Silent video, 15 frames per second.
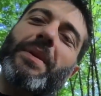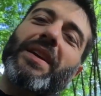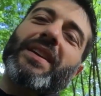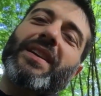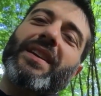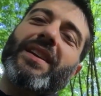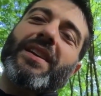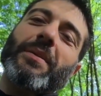be
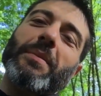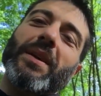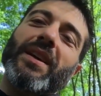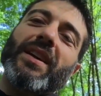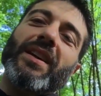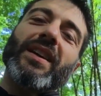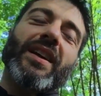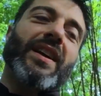kidding
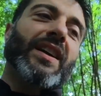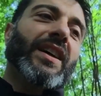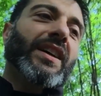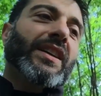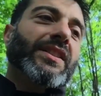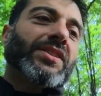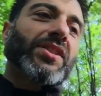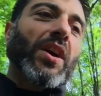me.
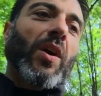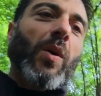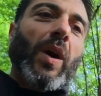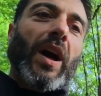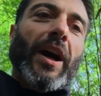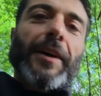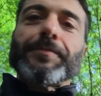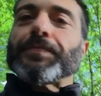
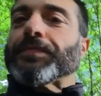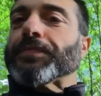So